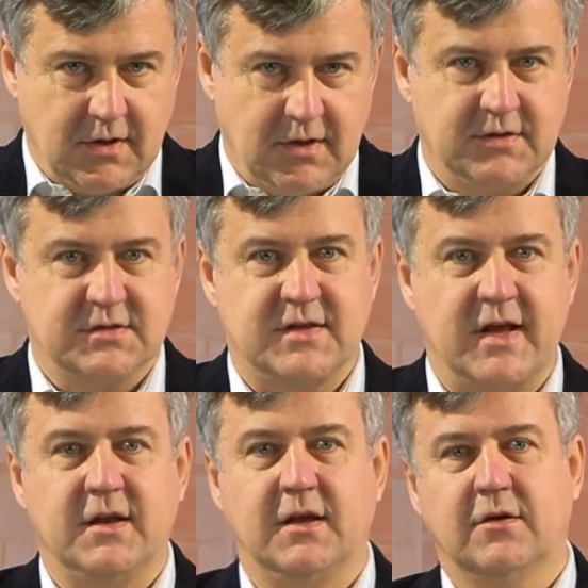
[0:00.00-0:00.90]

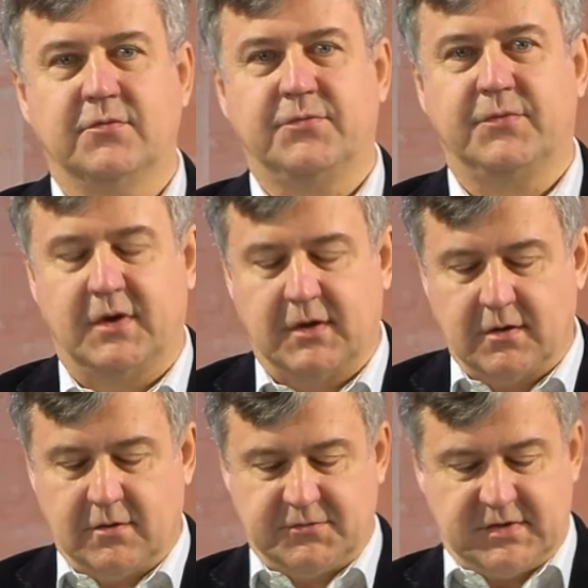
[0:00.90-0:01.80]
understanding
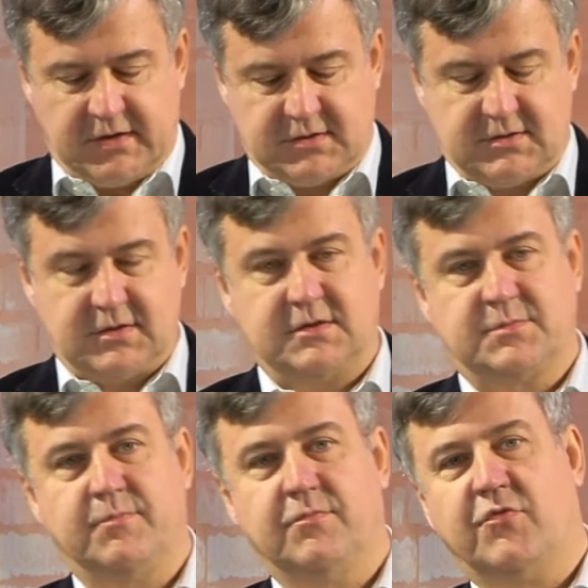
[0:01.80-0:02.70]
of text has
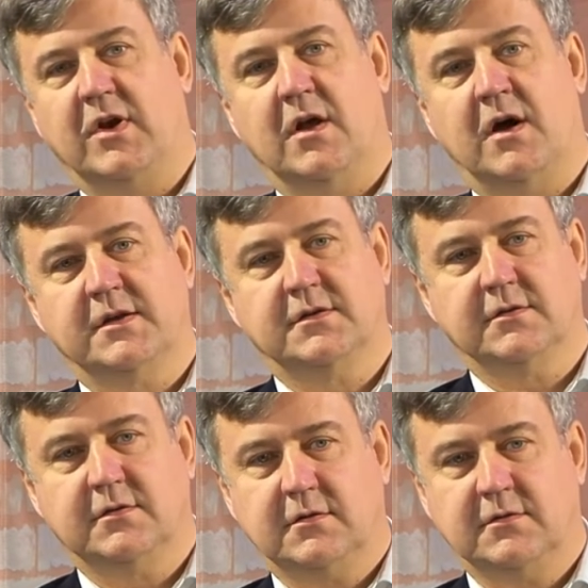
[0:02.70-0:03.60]
relied
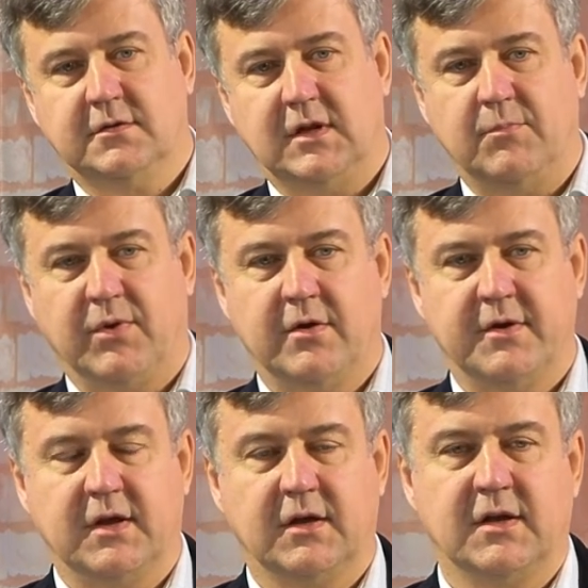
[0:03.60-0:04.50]
on deep
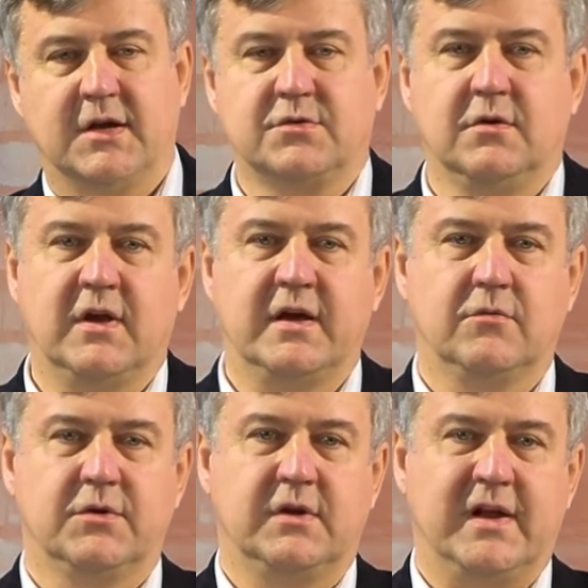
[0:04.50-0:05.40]
learning and natural
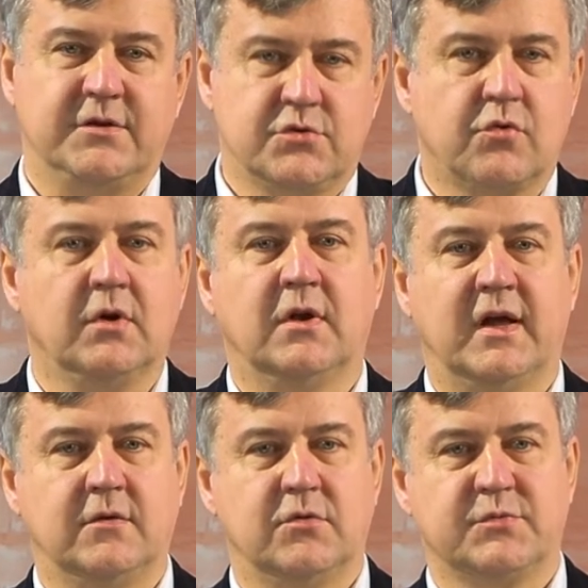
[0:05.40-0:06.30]

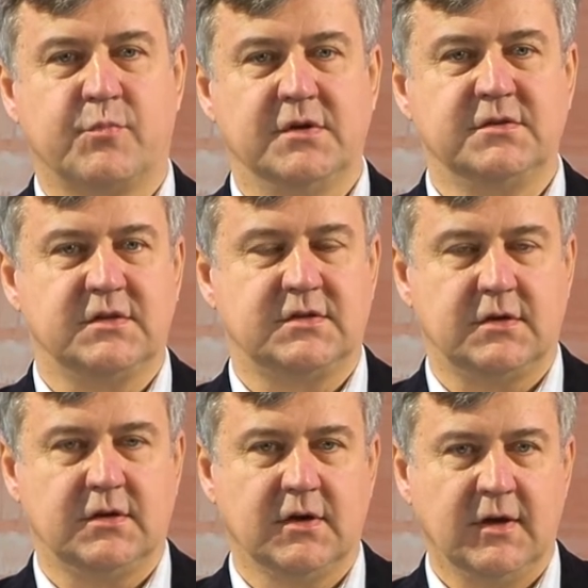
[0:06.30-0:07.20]
language
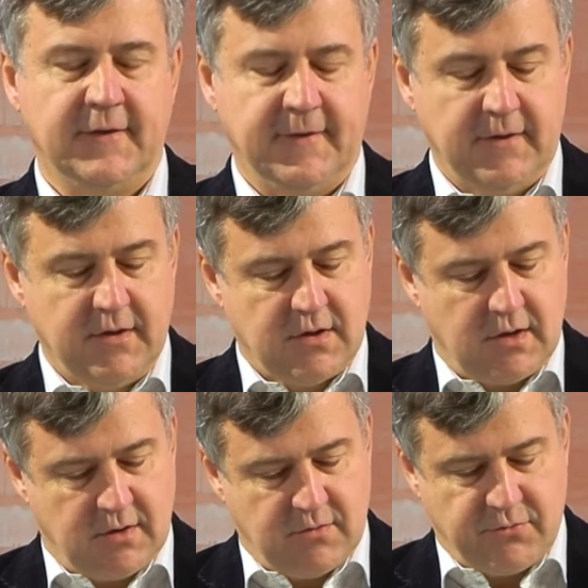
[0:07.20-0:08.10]
processing
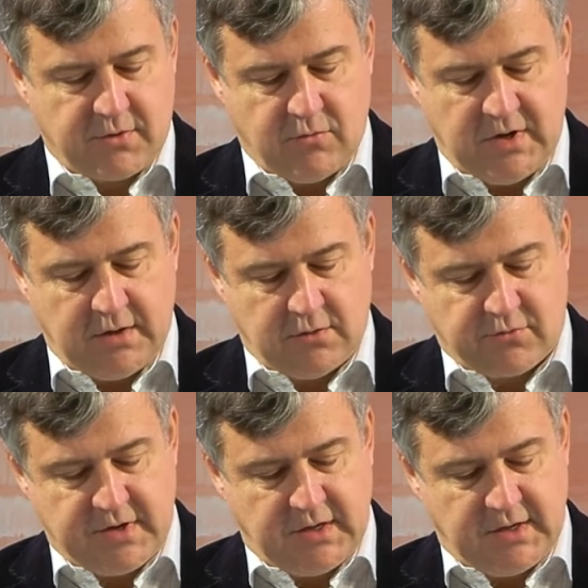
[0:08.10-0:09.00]
for a while
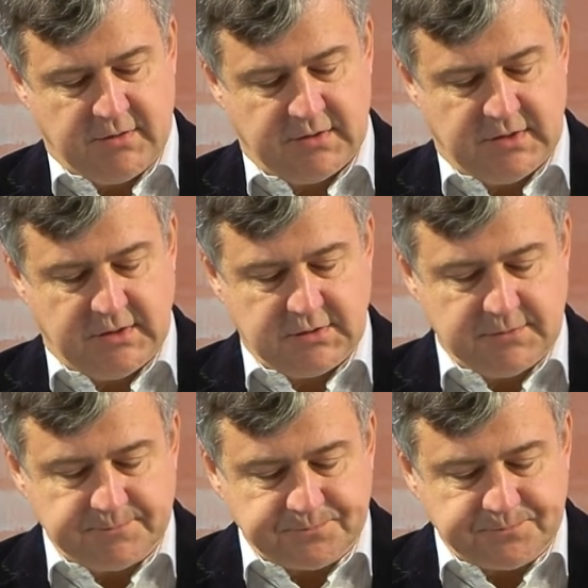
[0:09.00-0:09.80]
already nowadays.